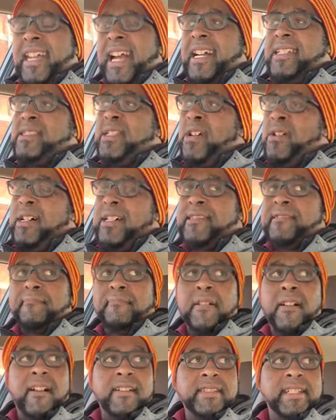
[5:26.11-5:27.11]
And I know that's a
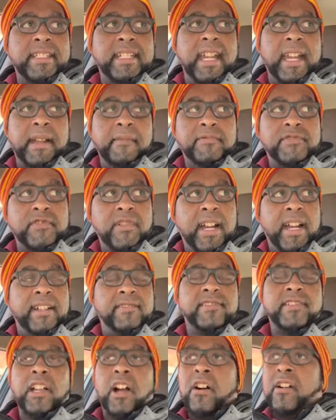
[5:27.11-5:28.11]
part of the game,
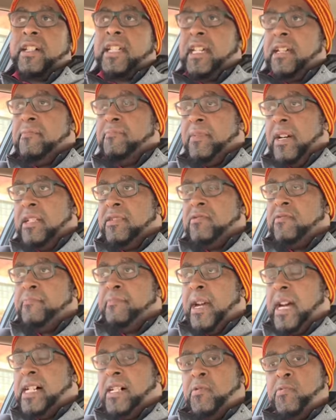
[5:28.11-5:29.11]
trash talking, but you
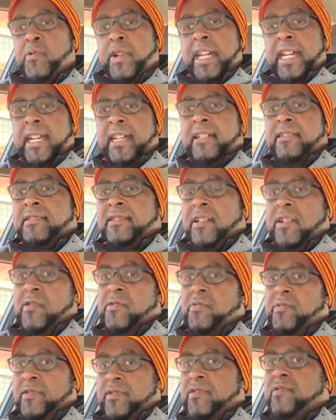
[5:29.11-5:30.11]
better win.
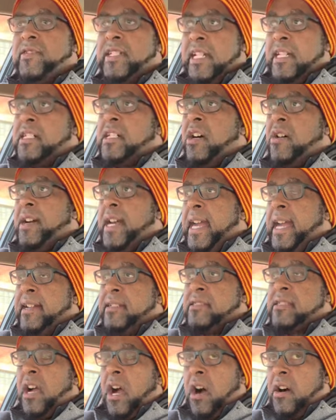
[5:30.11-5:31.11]
So you can go ahead
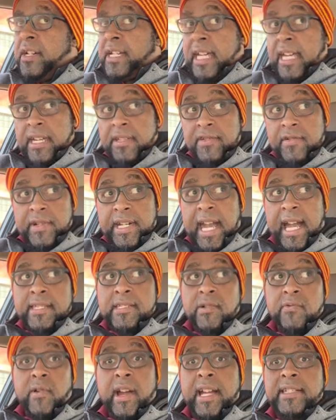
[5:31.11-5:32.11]
and talk it, and you
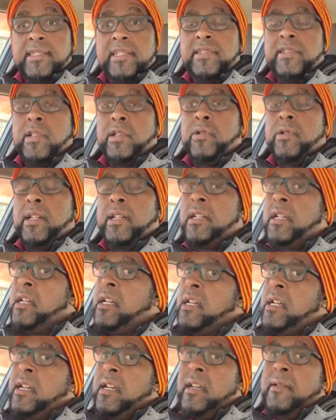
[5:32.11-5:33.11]
got the right to do it.
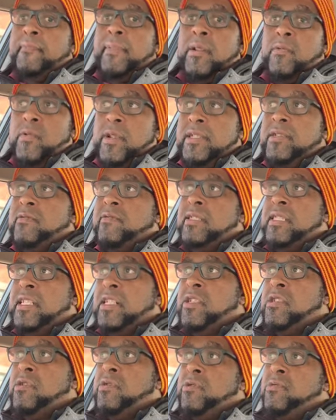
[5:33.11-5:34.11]
But when you
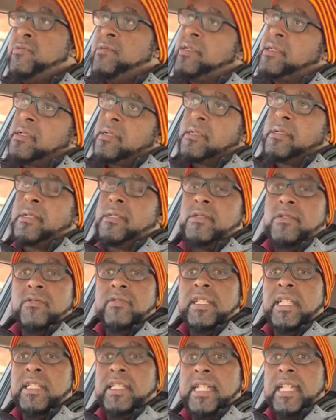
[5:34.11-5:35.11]
lose, you
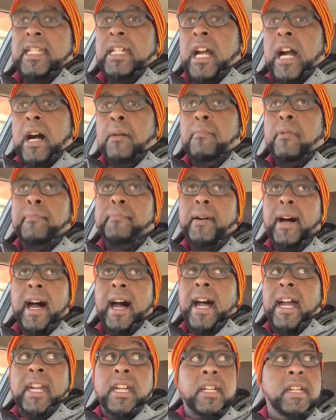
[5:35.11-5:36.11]
need to eat humble
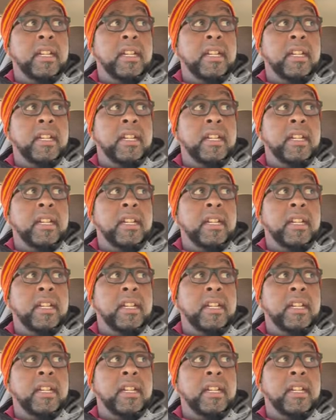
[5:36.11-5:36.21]
pie.